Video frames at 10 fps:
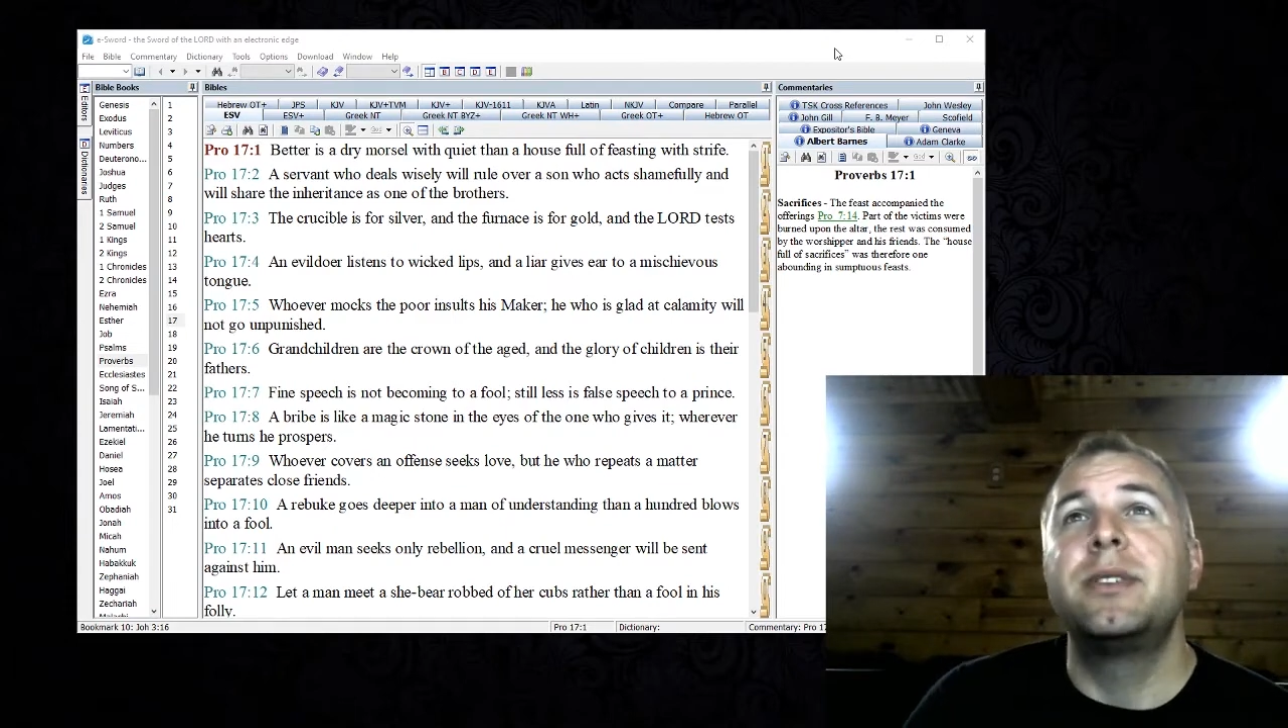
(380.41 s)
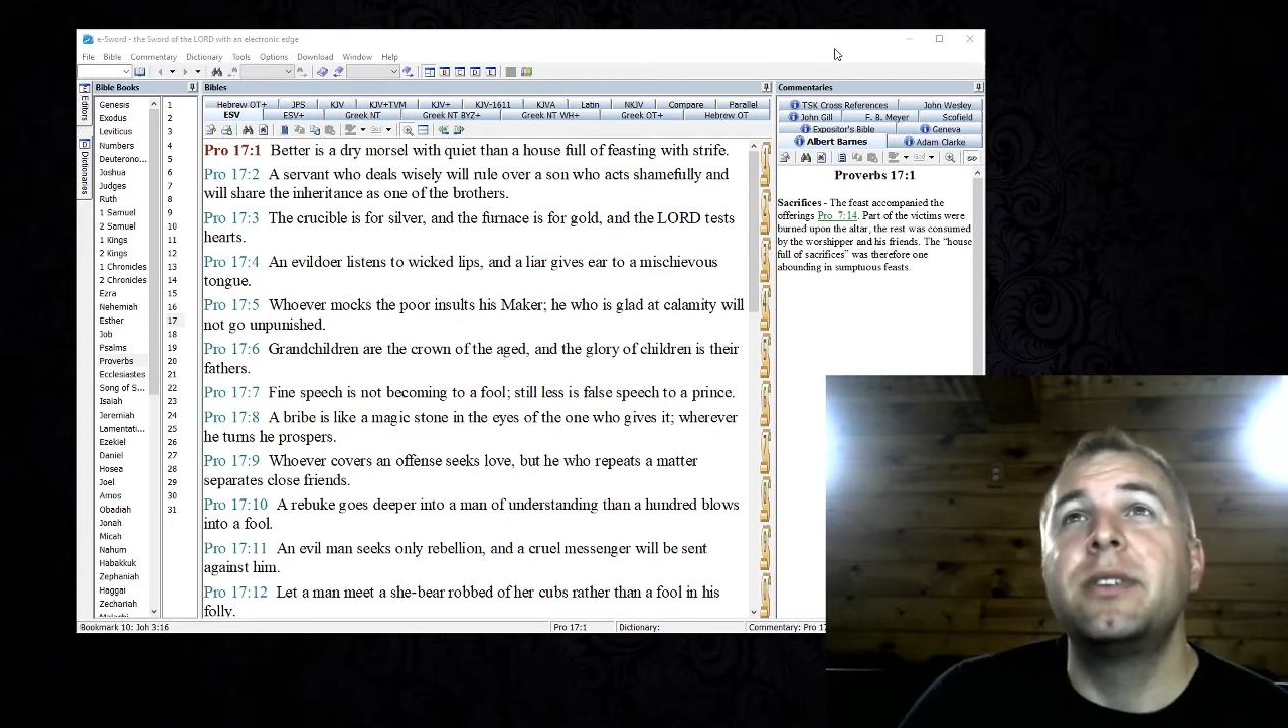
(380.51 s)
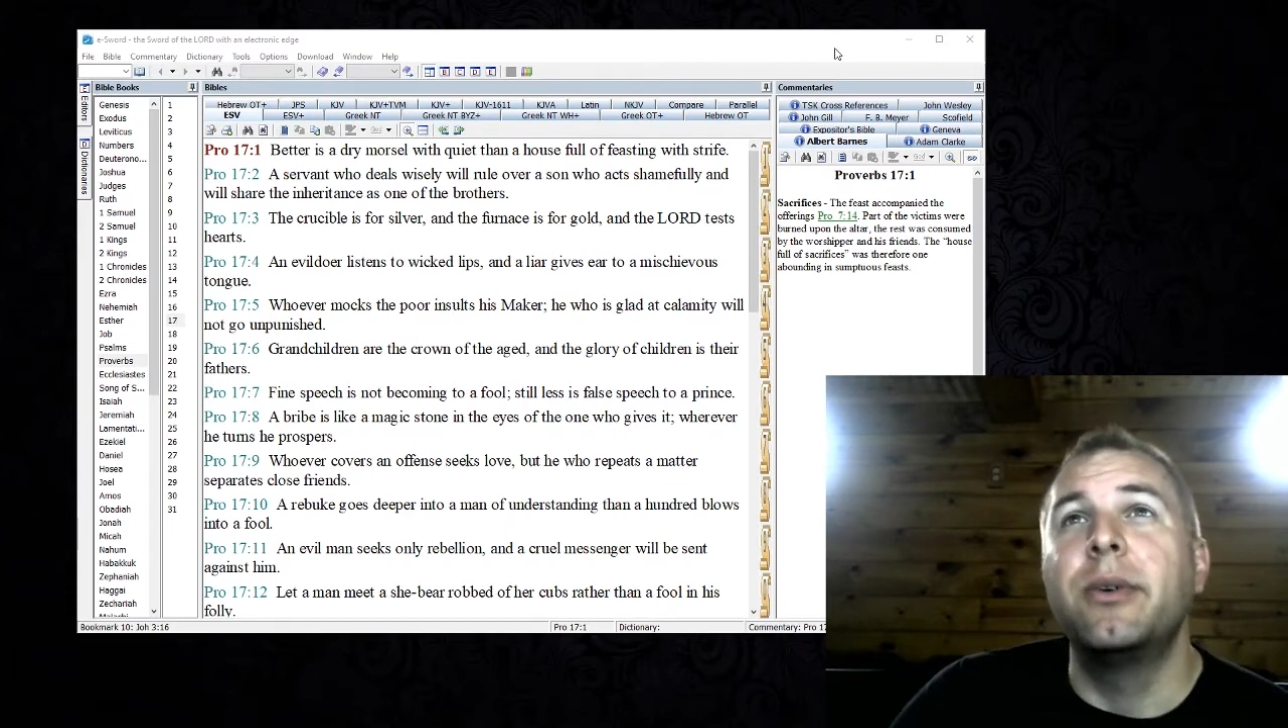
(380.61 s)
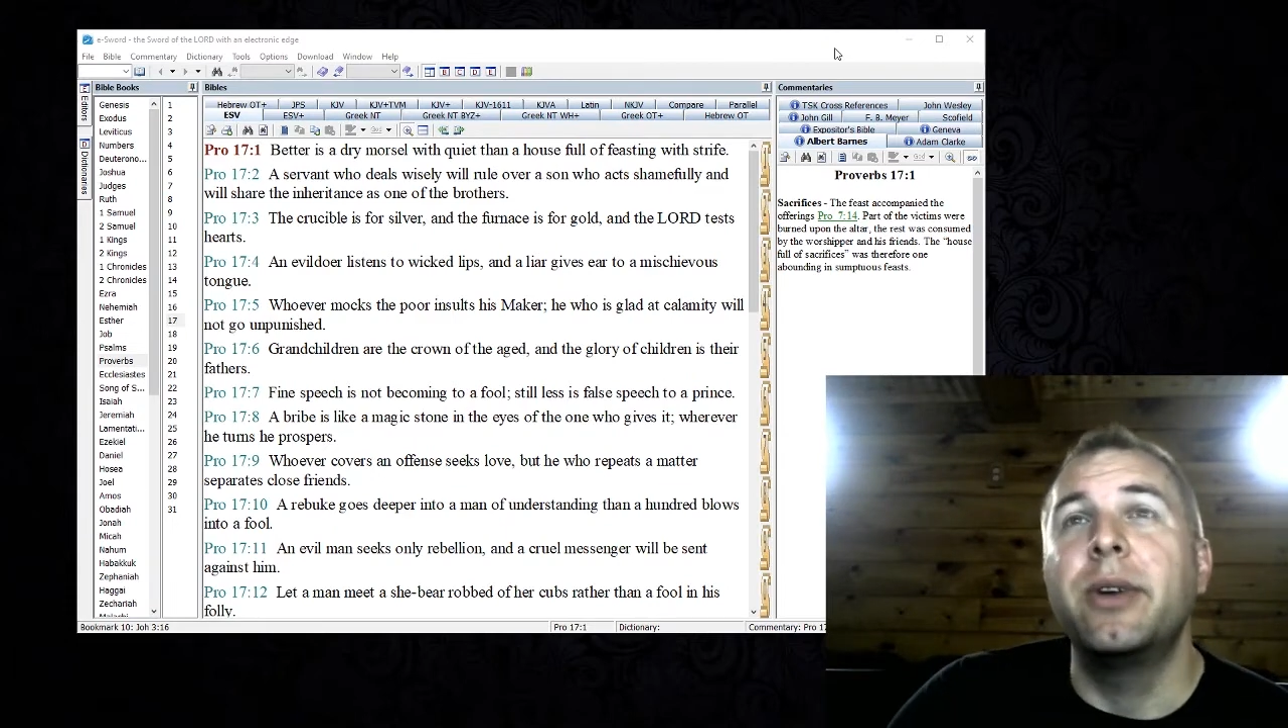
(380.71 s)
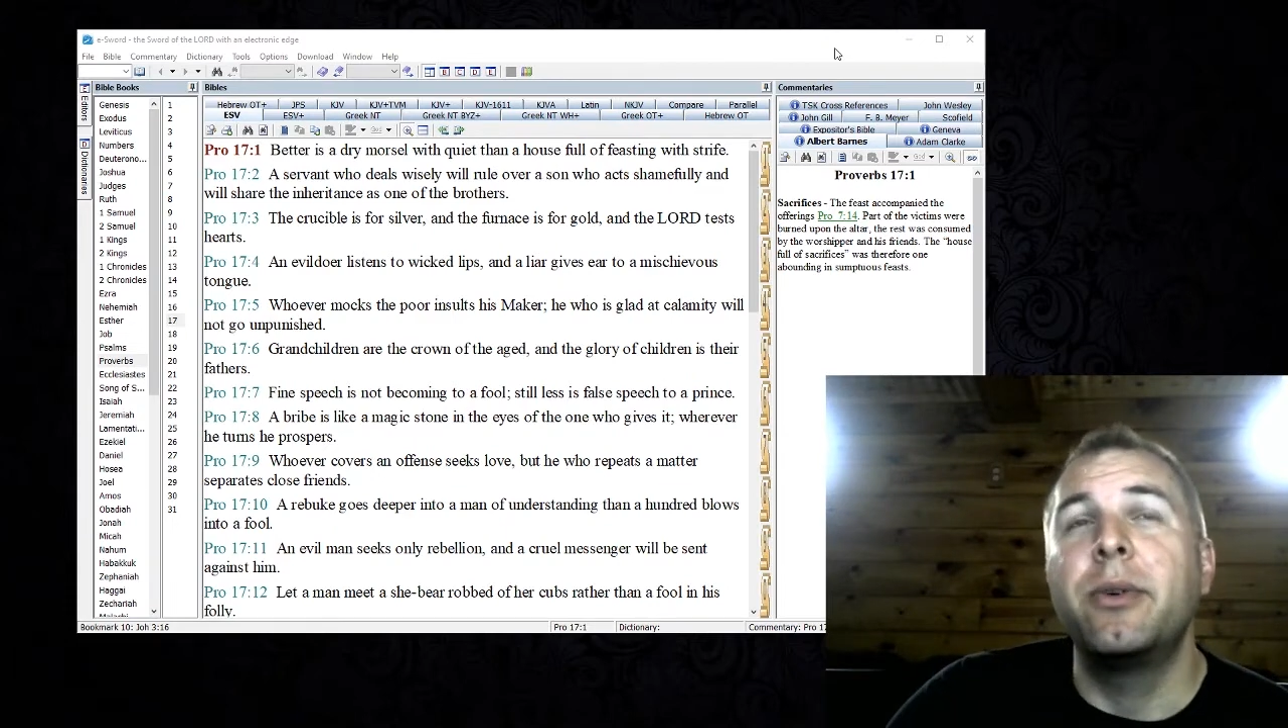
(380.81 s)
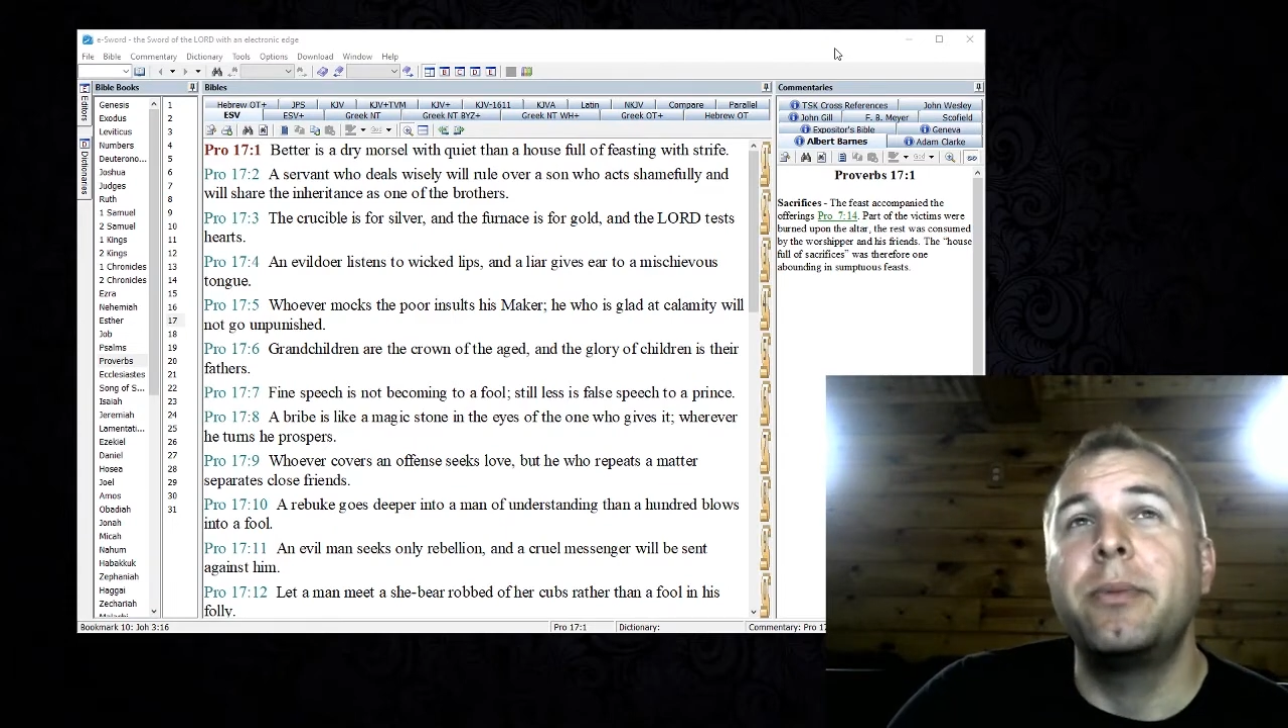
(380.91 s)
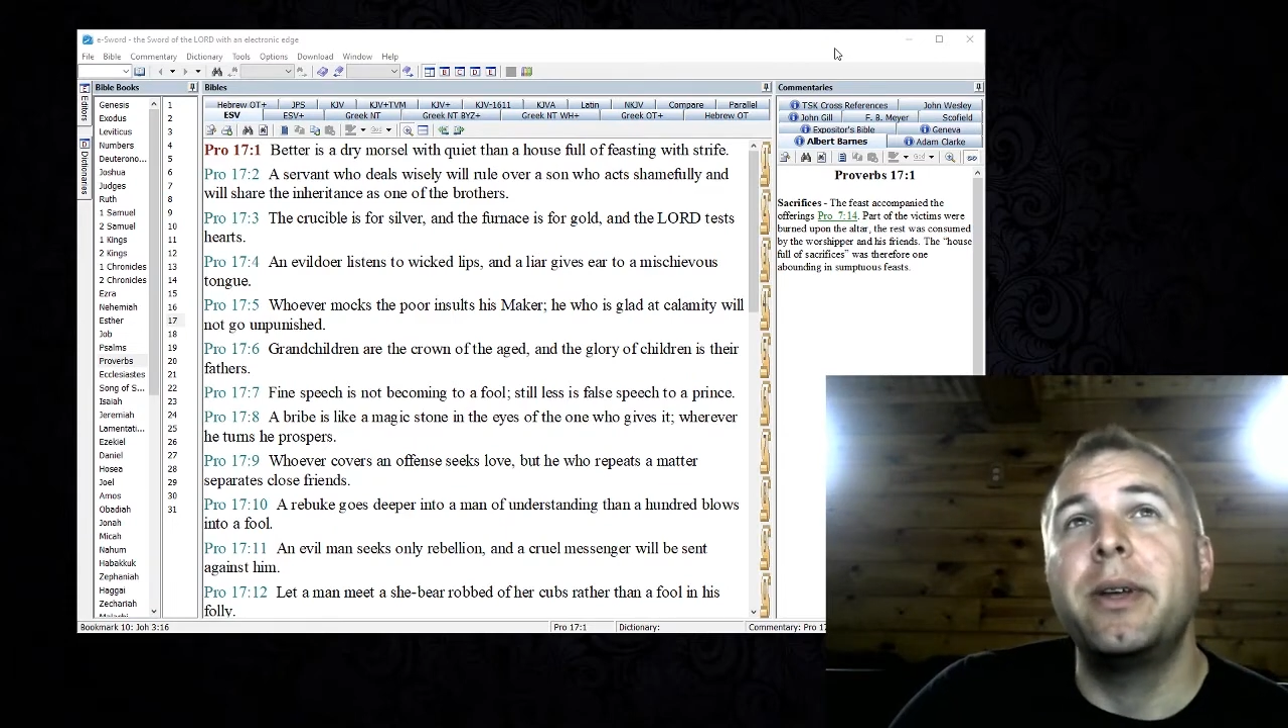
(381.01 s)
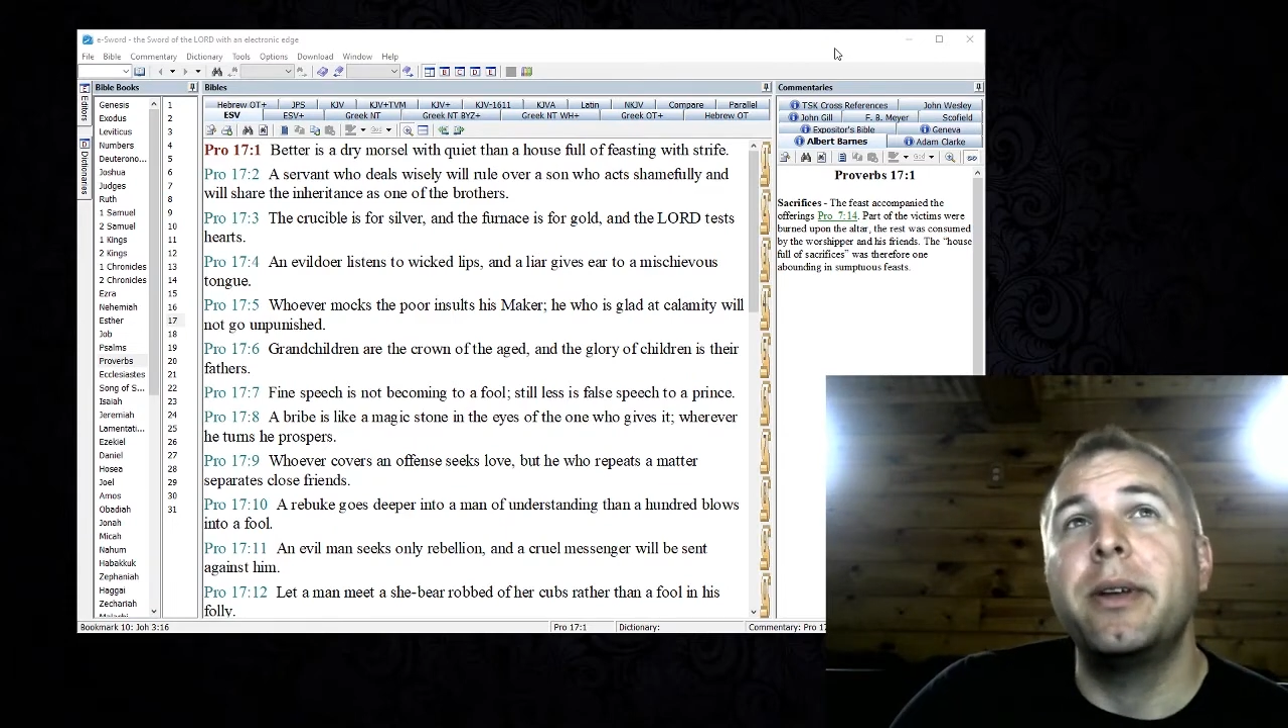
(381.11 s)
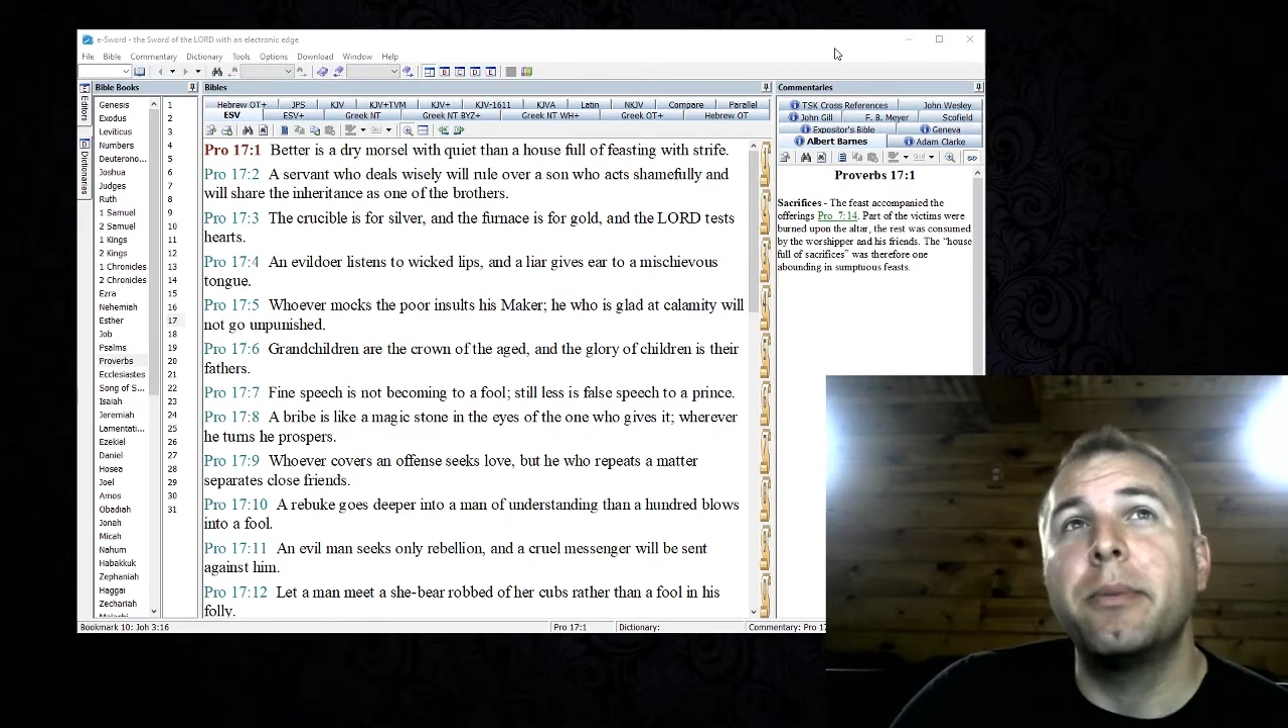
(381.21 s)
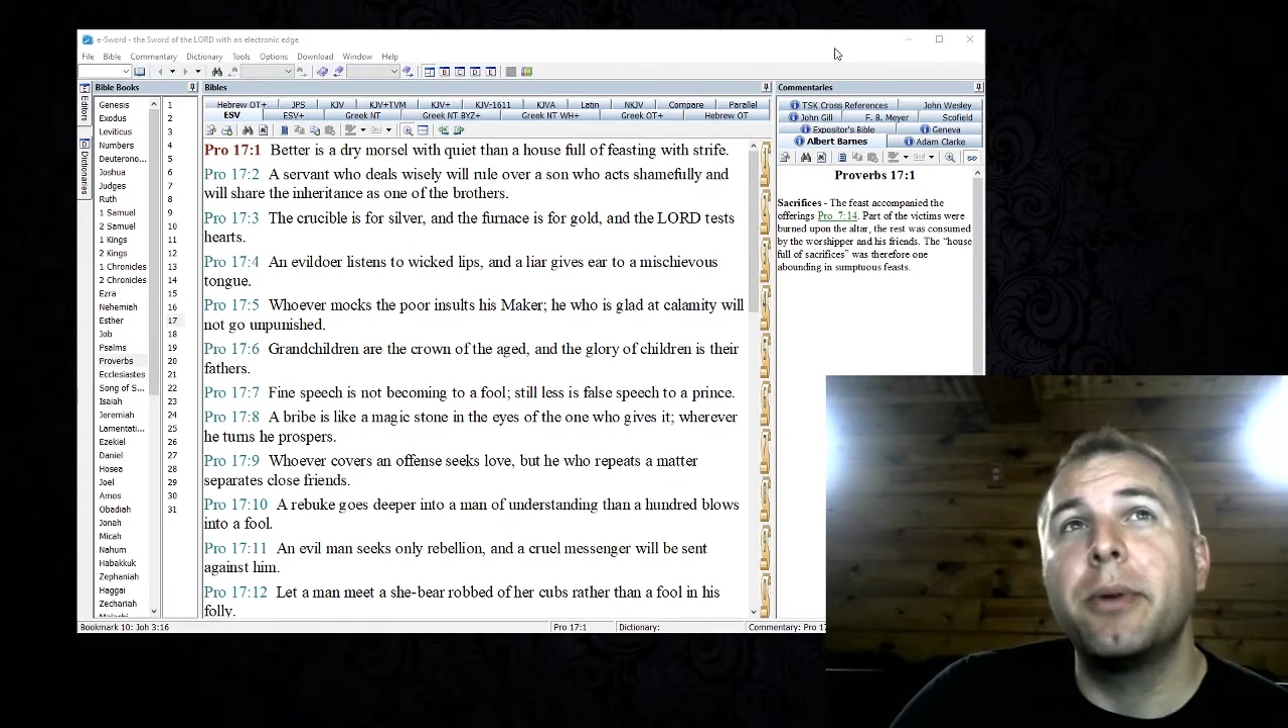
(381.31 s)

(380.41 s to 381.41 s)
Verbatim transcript: so it would be